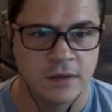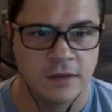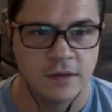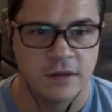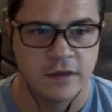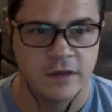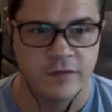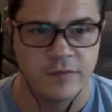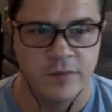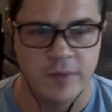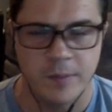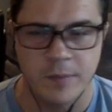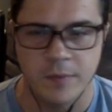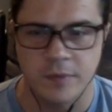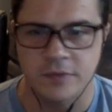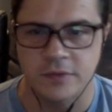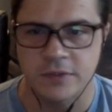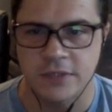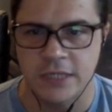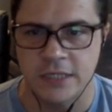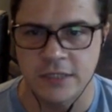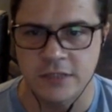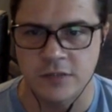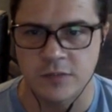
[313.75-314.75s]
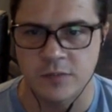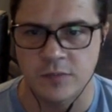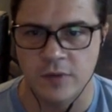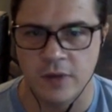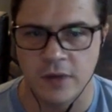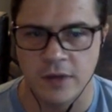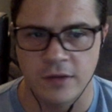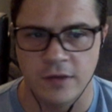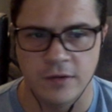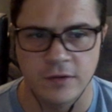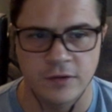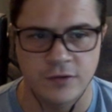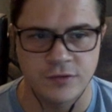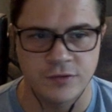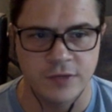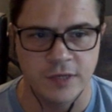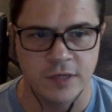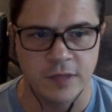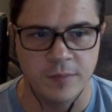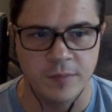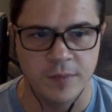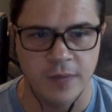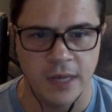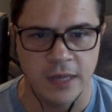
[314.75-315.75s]
If people tease her brother or treat
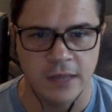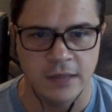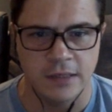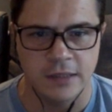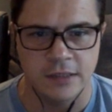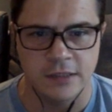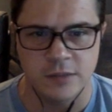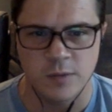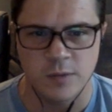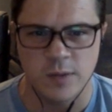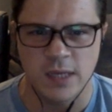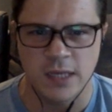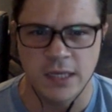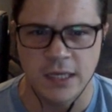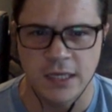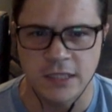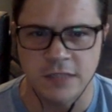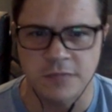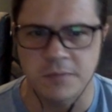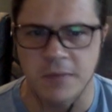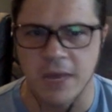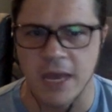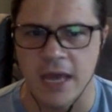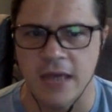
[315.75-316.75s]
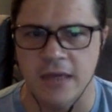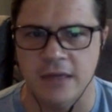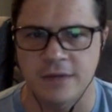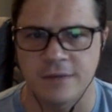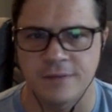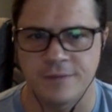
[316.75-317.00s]
him badly, Squeaky gets mad.